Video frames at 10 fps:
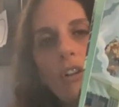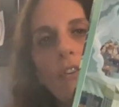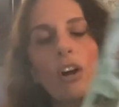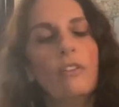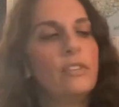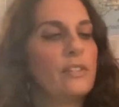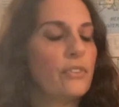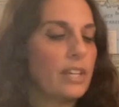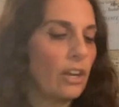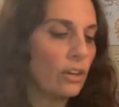of all of the
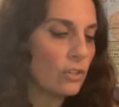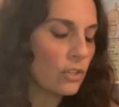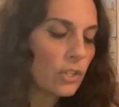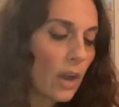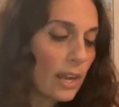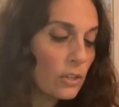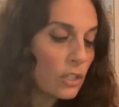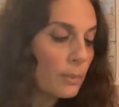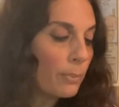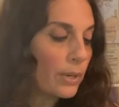different characters. So I
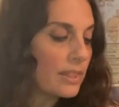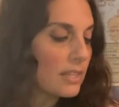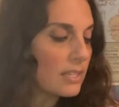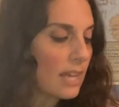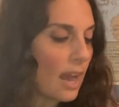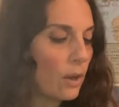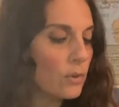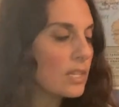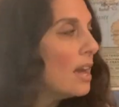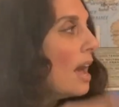usually print this
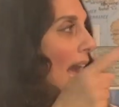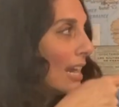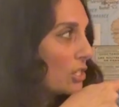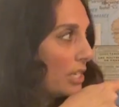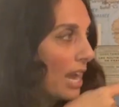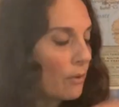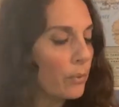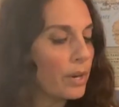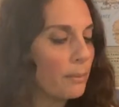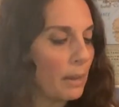out. I actually have
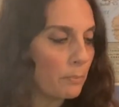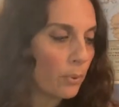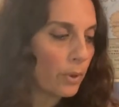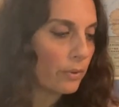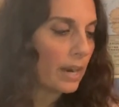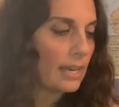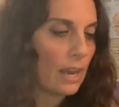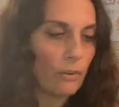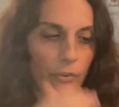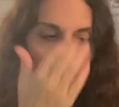one on my board right
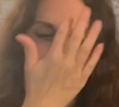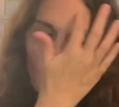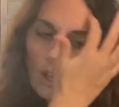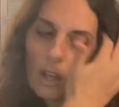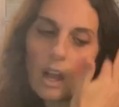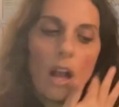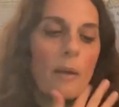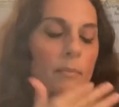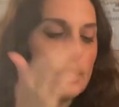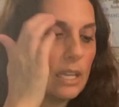now for
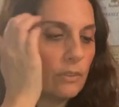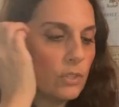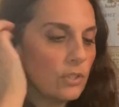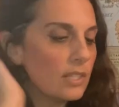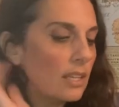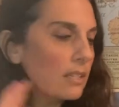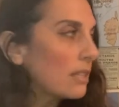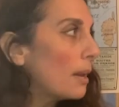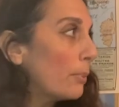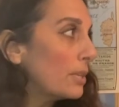um, Tale of Two Cities that
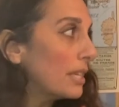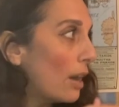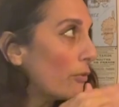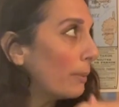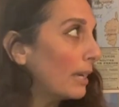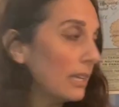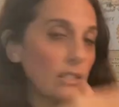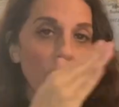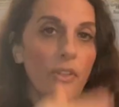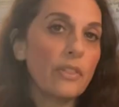I printed out for my kids
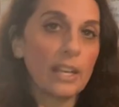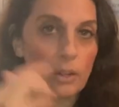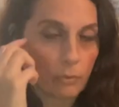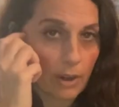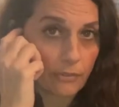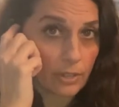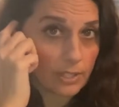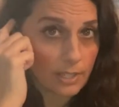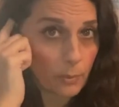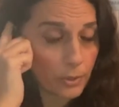so that they can
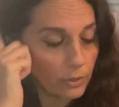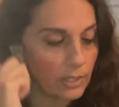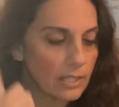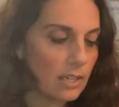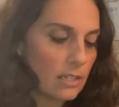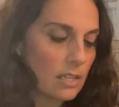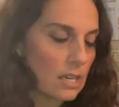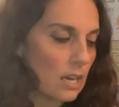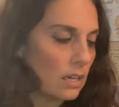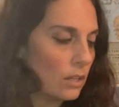reference it when they're listening to the
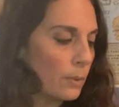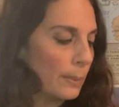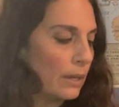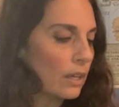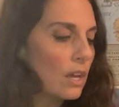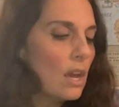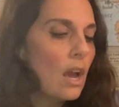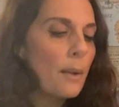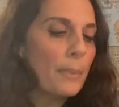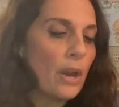audiobook.
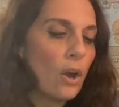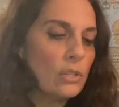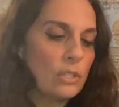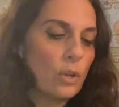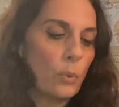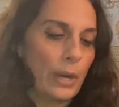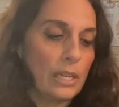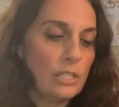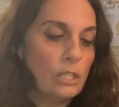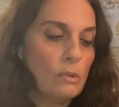But also what I
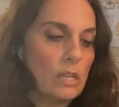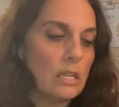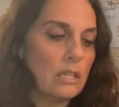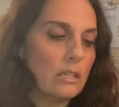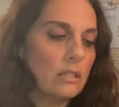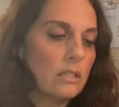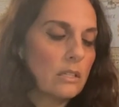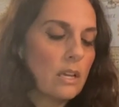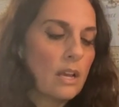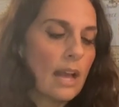do is
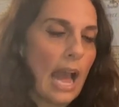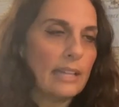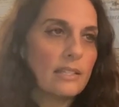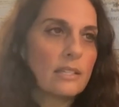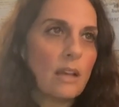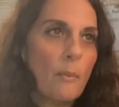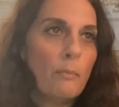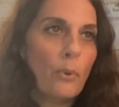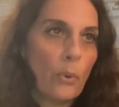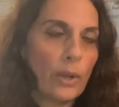at some
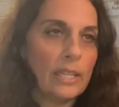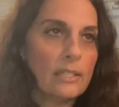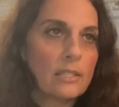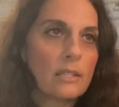point